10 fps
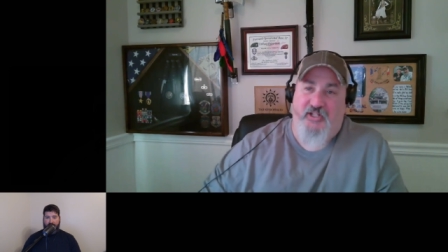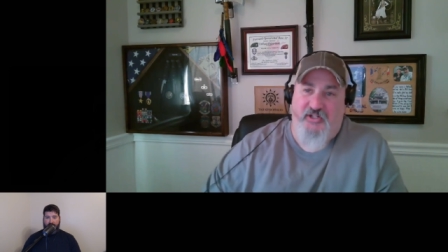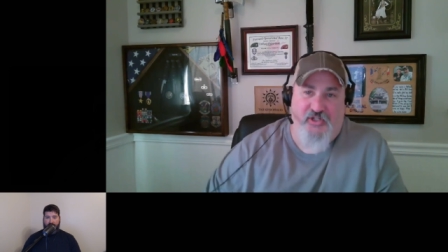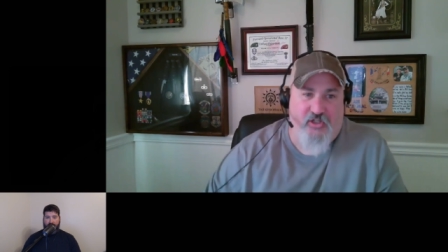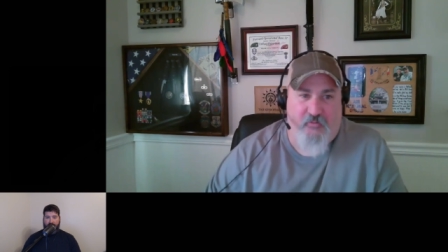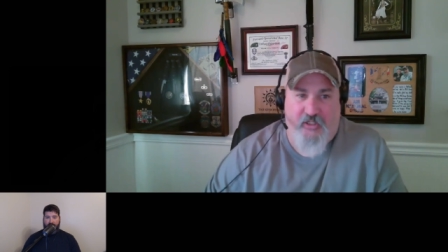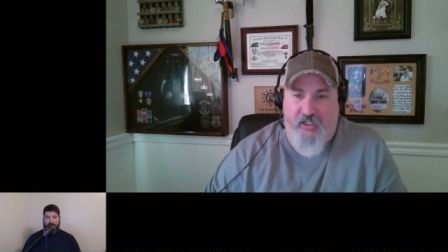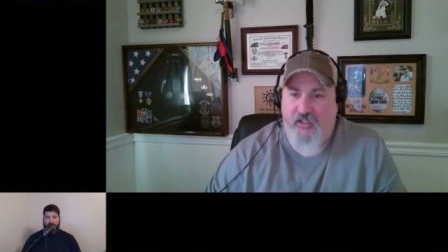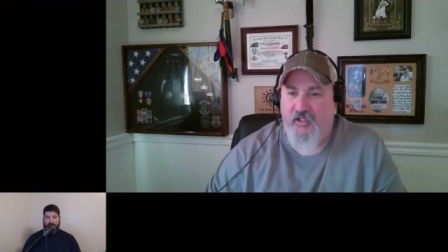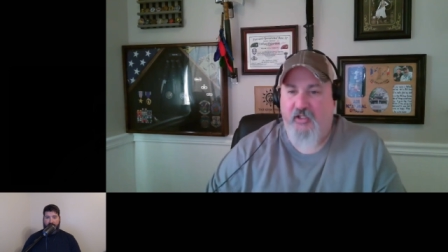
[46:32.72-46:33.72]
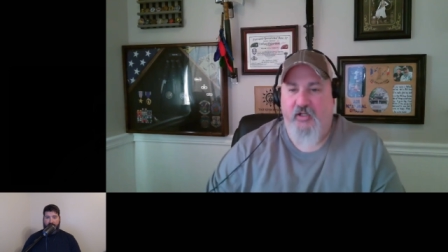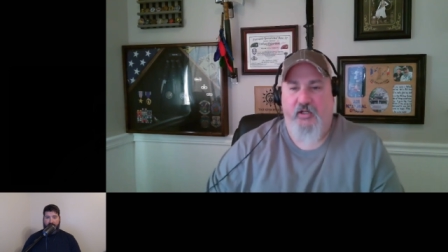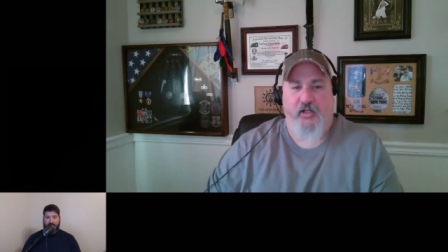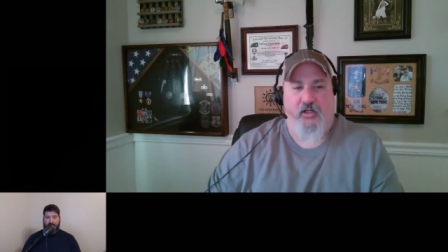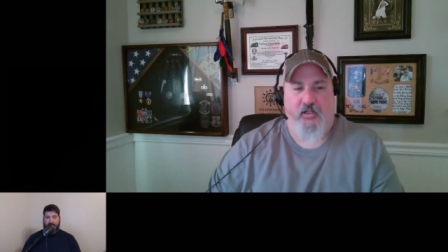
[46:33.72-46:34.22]
in Germany
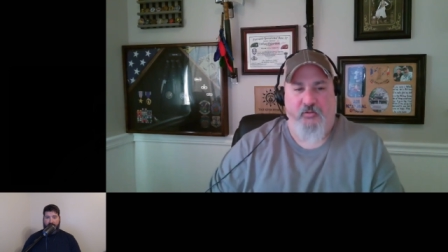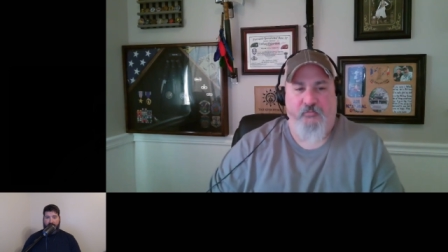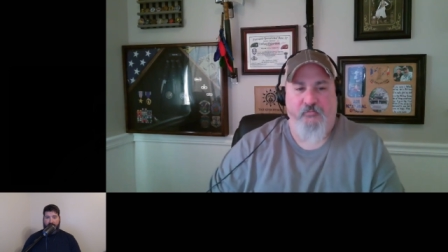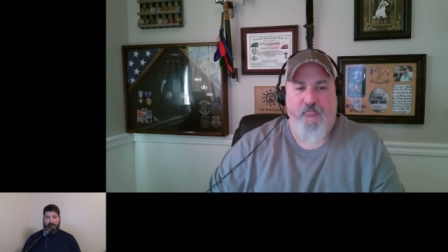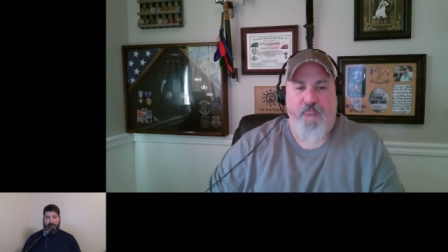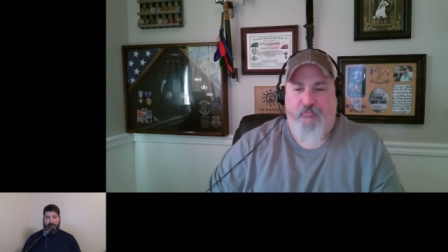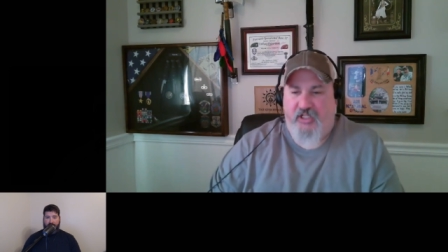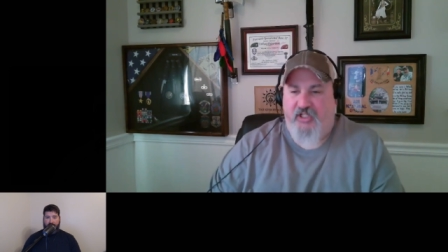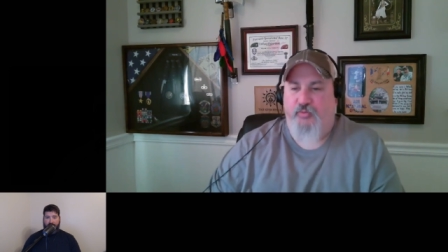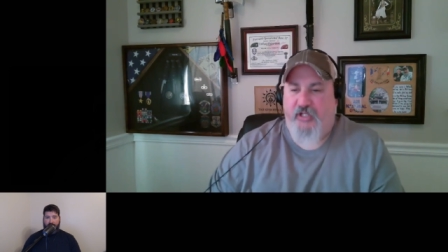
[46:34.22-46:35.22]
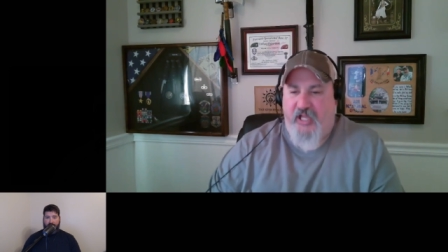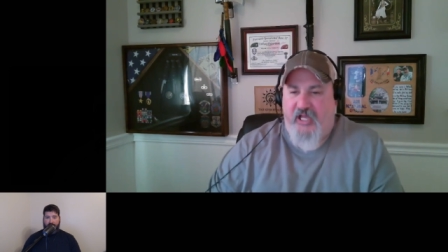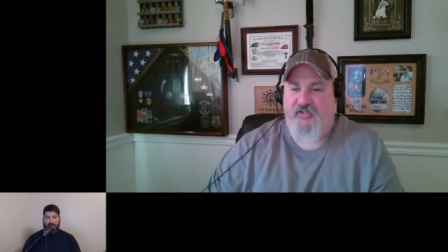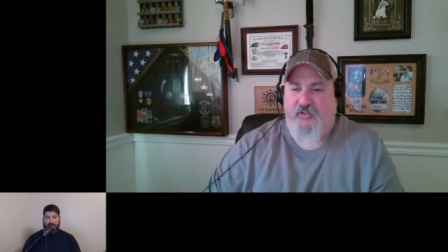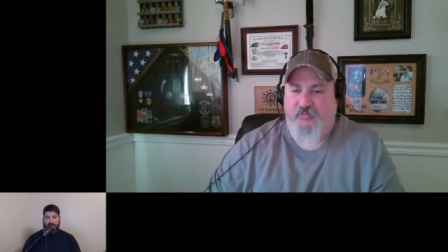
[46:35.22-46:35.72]
um, because we
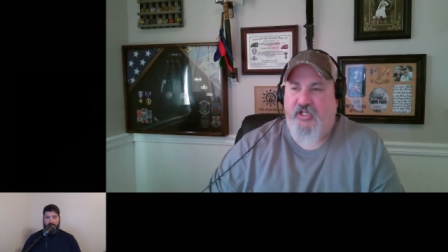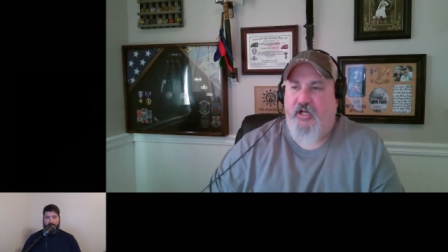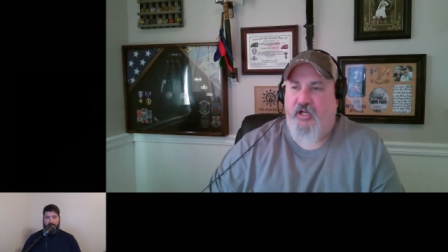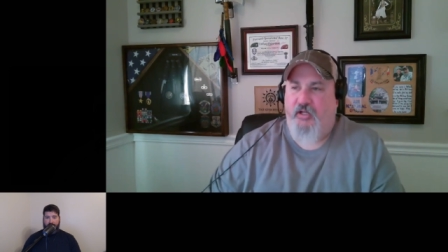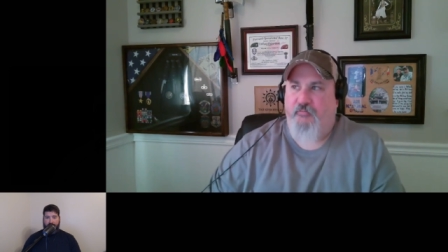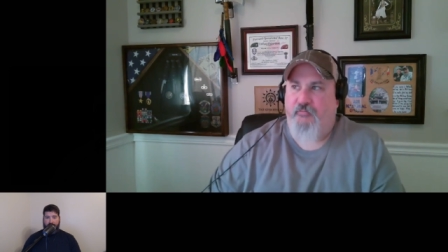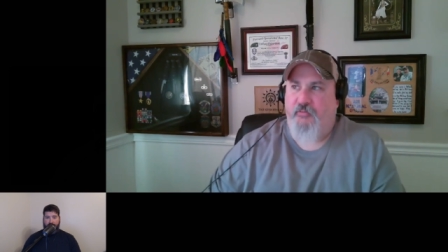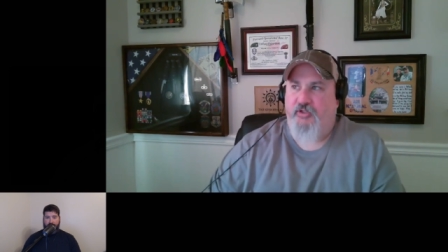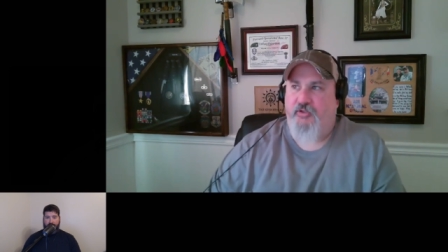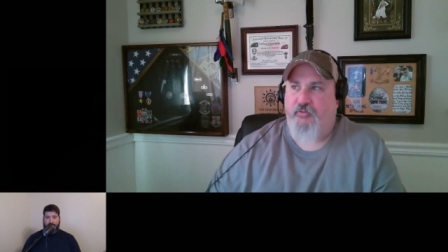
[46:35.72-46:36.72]
had some time to